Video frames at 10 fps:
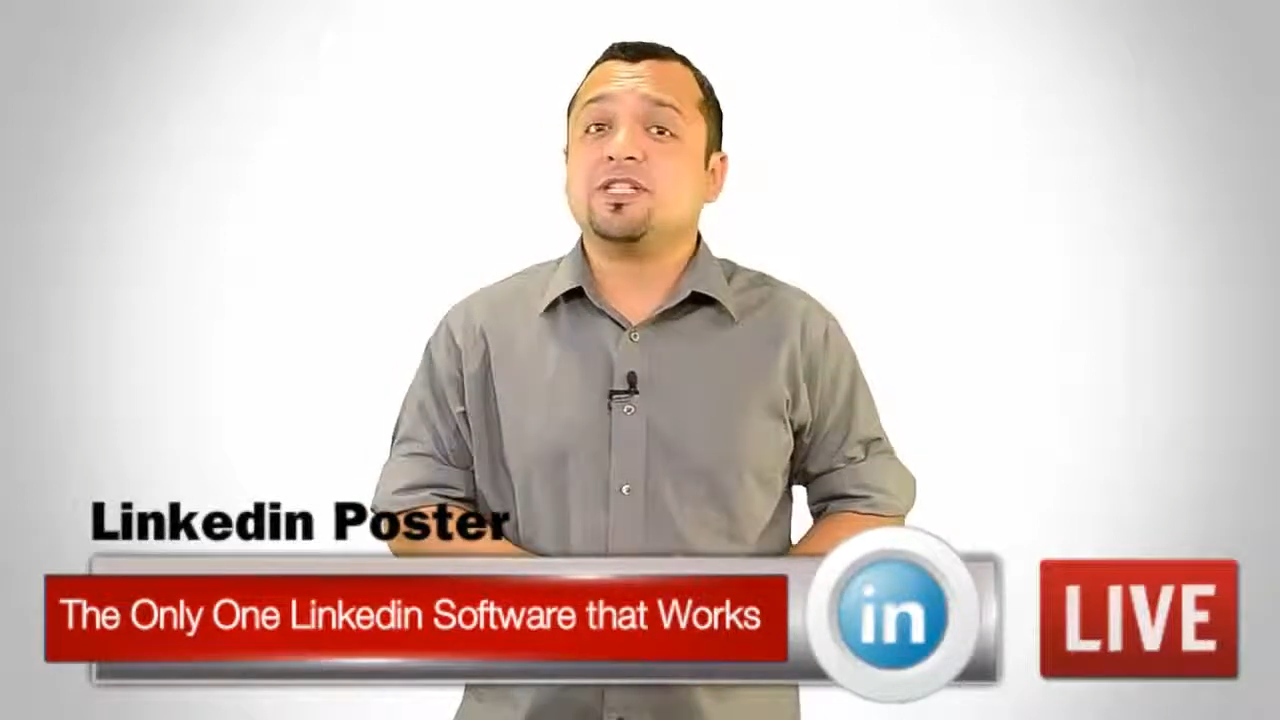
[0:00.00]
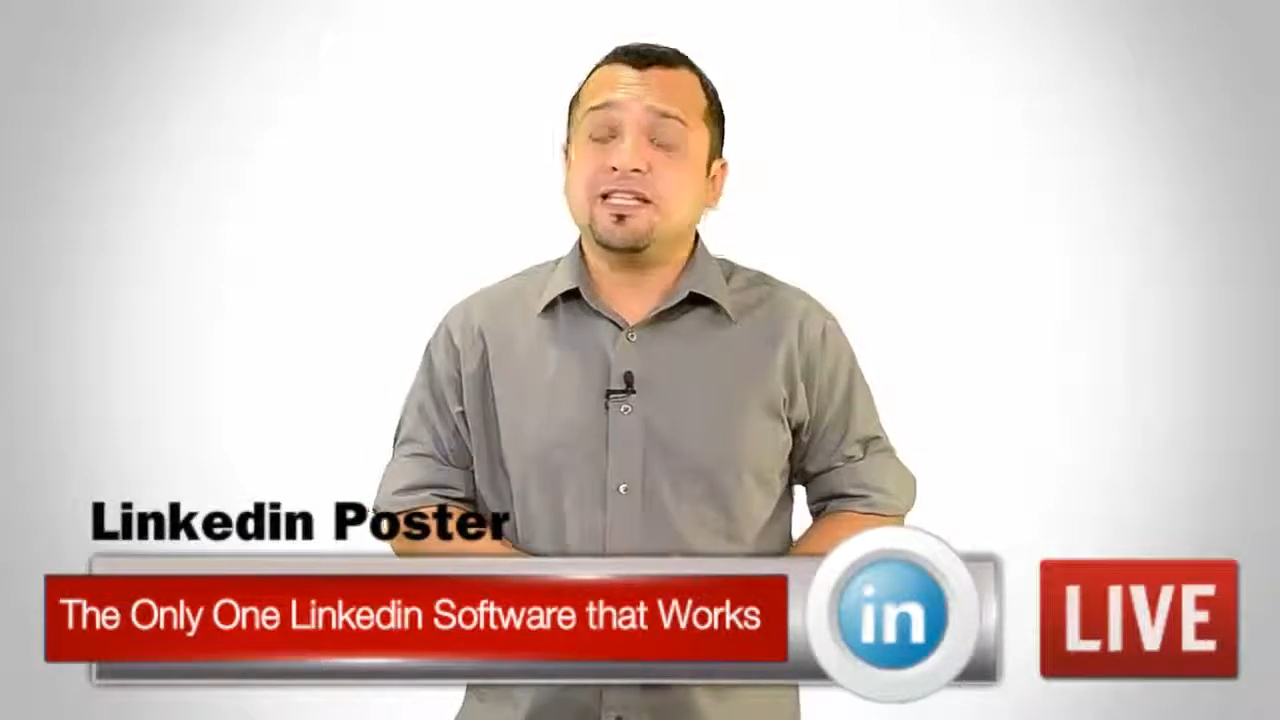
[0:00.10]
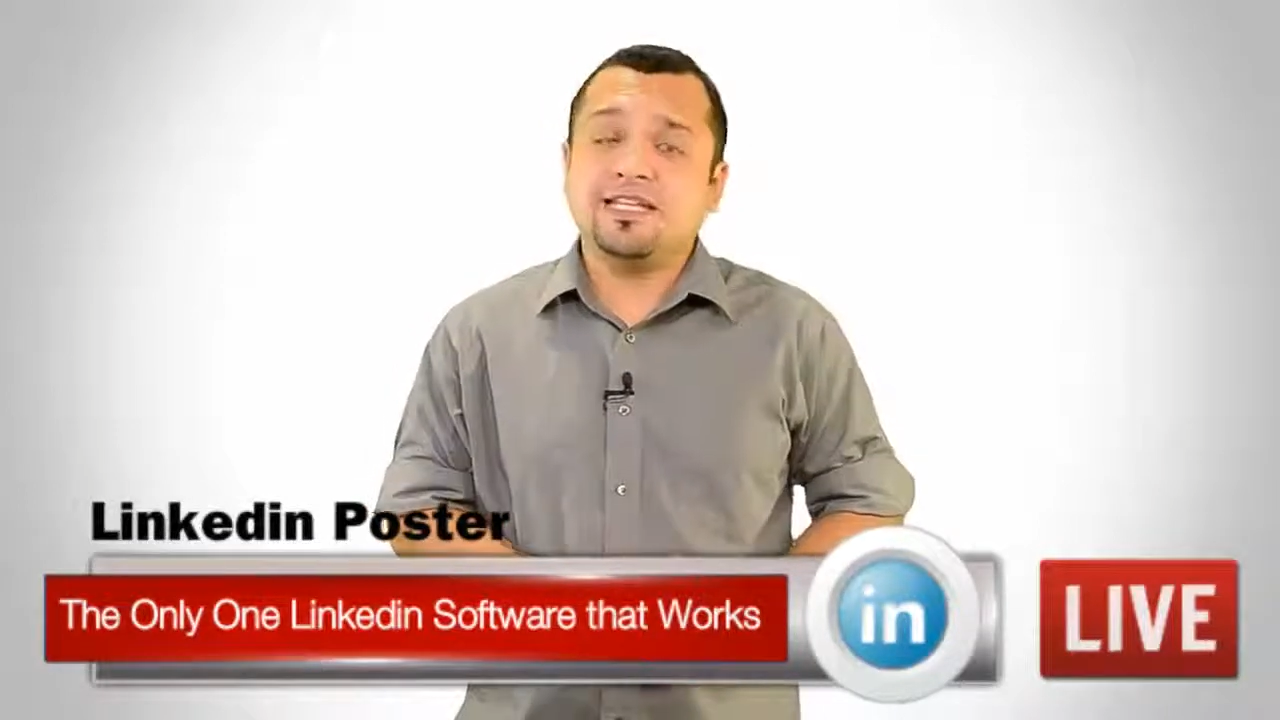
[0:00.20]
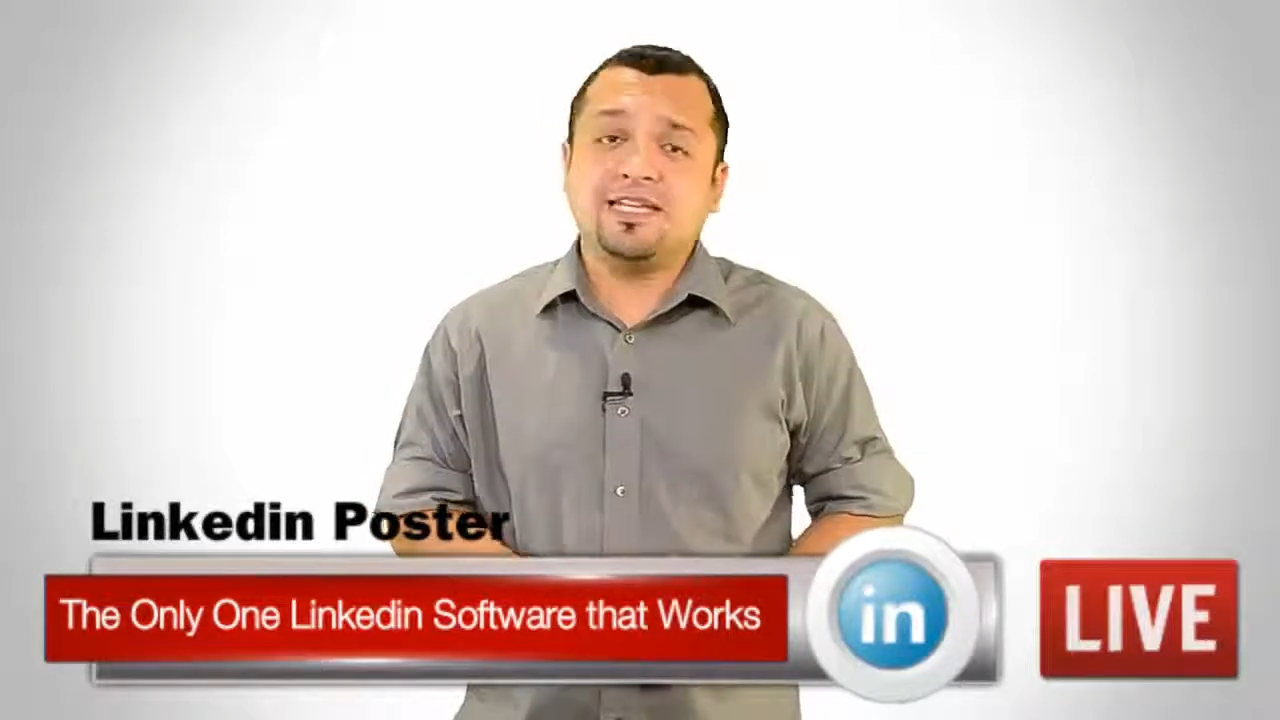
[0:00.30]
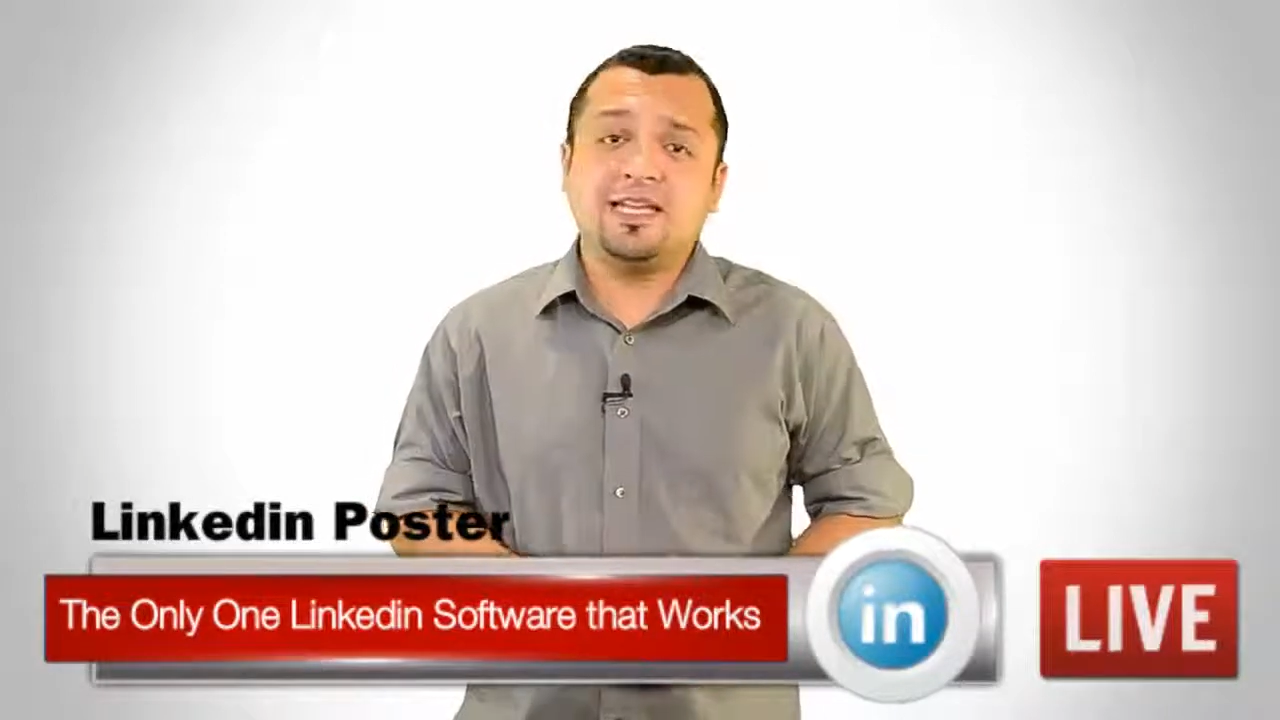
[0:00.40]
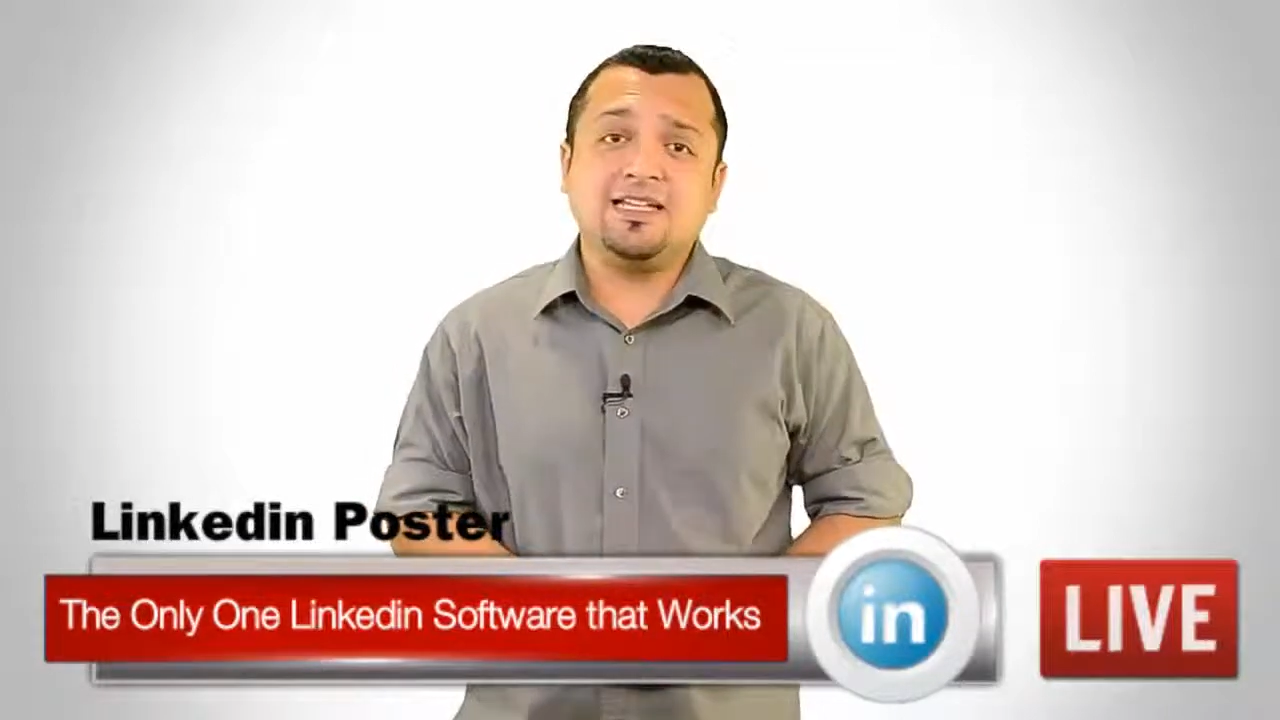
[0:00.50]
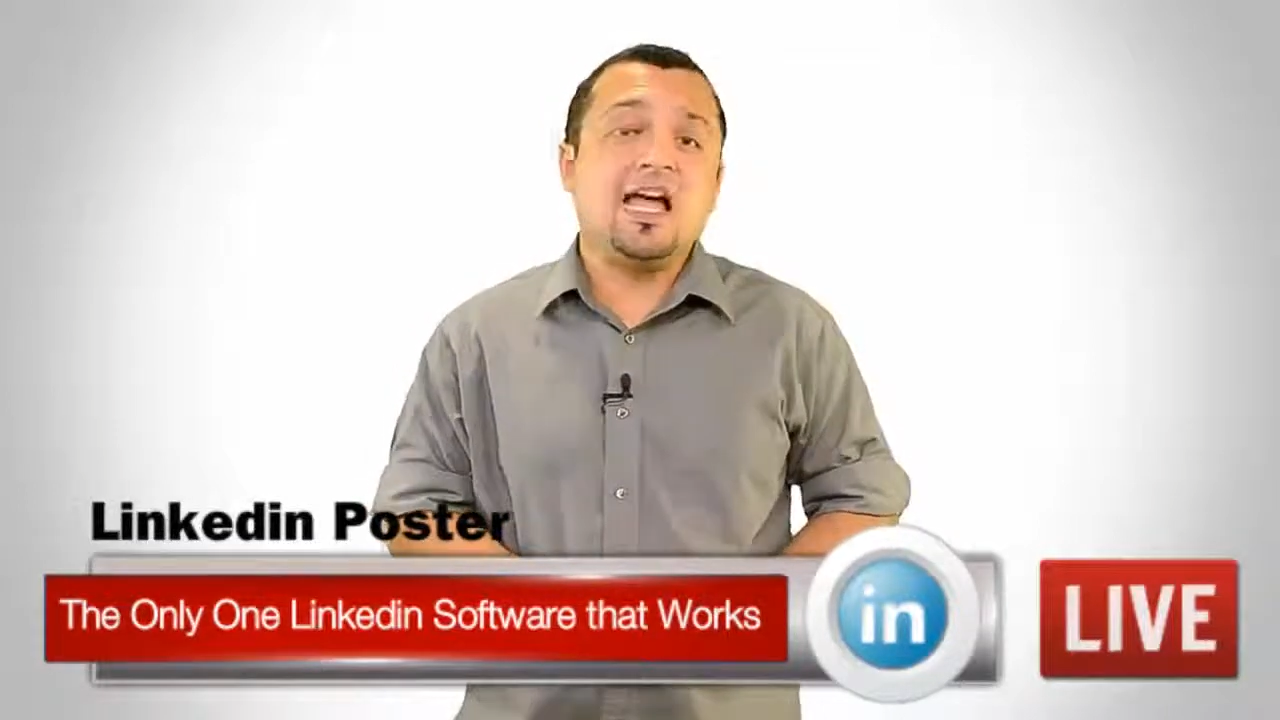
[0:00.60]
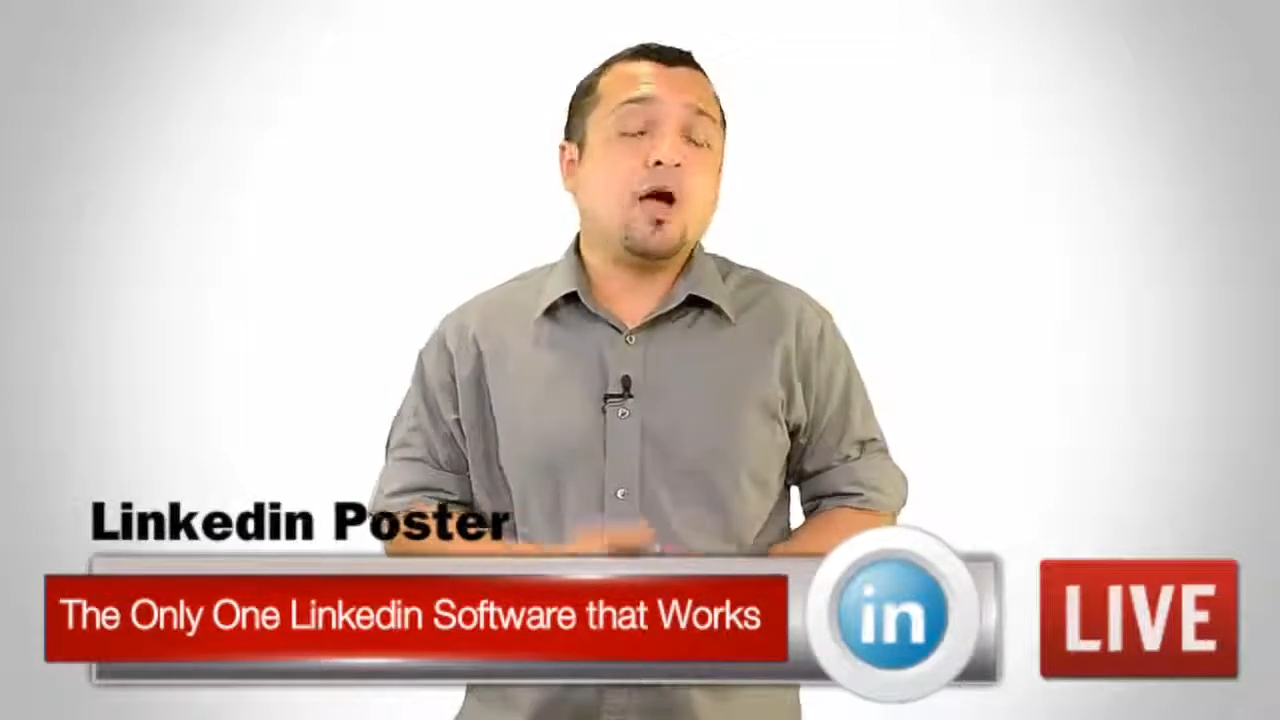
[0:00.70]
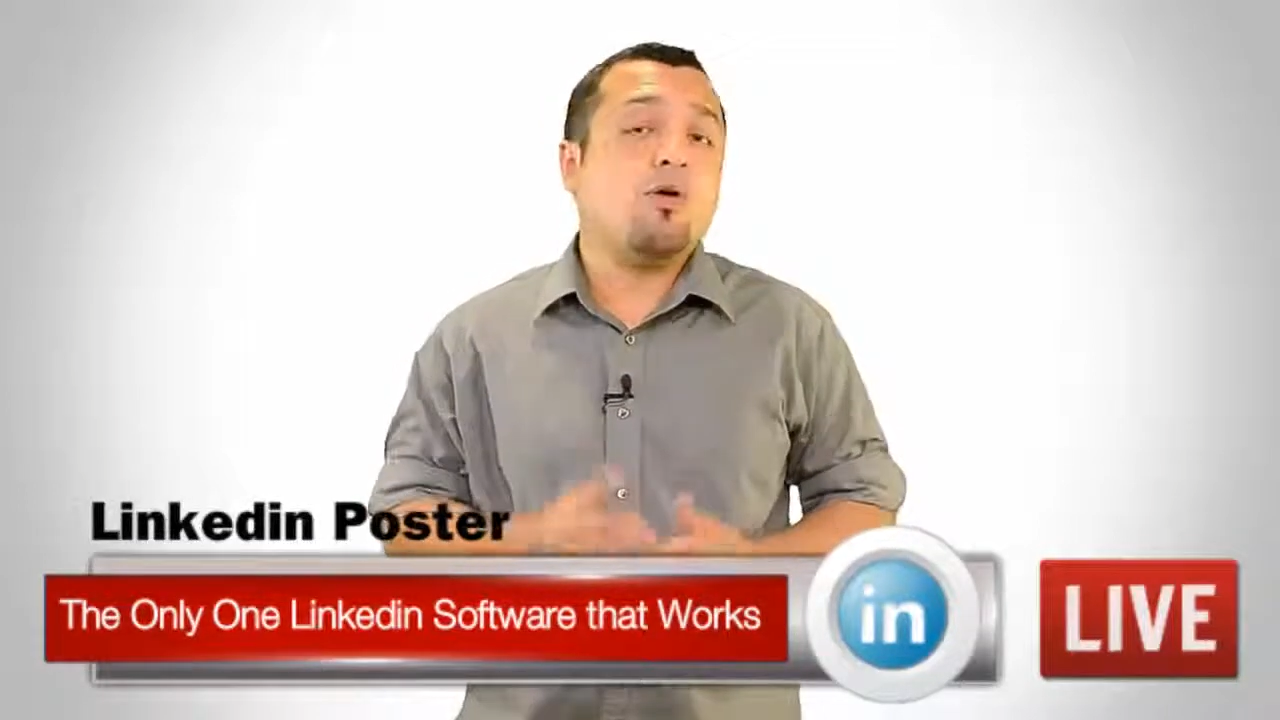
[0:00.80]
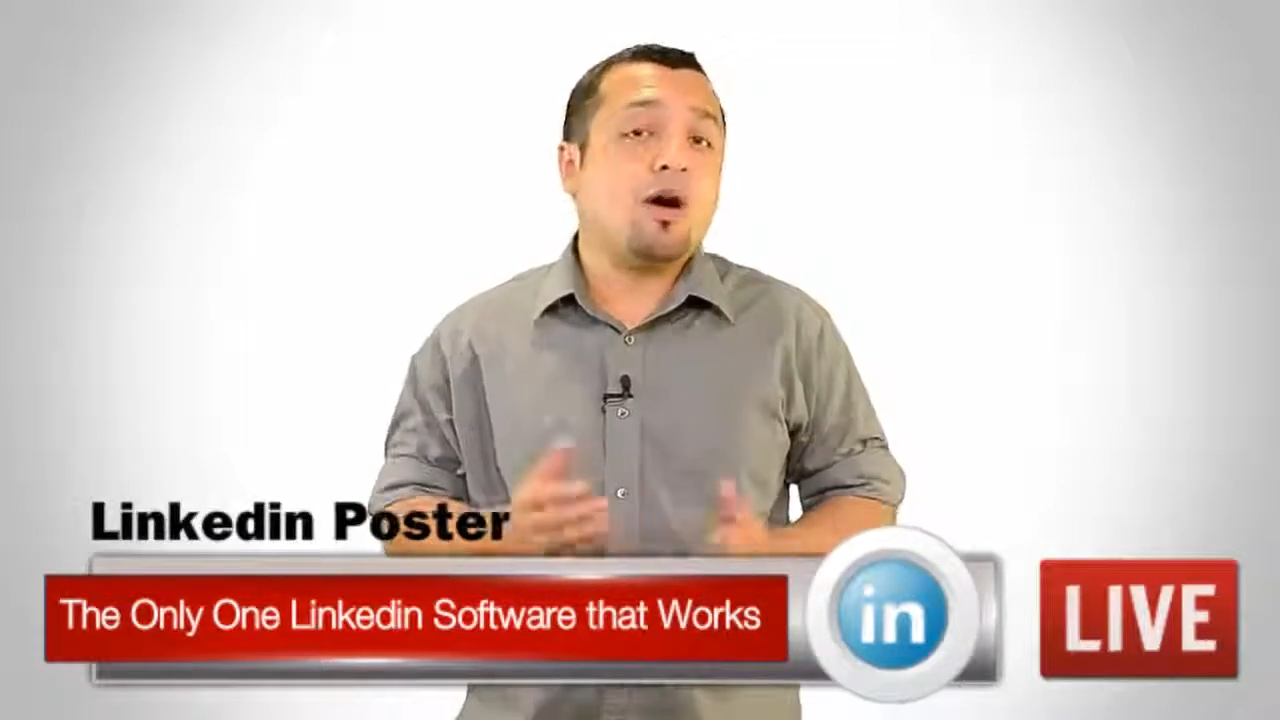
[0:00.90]
indicates
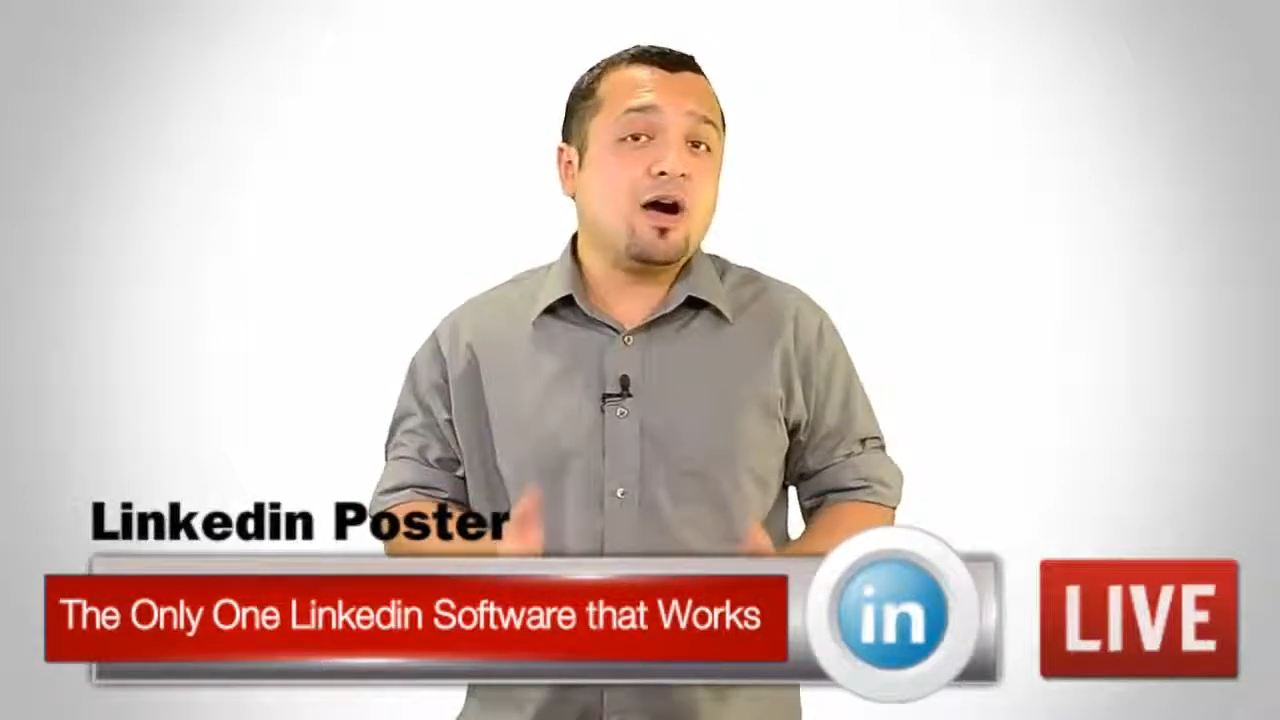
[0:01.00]
how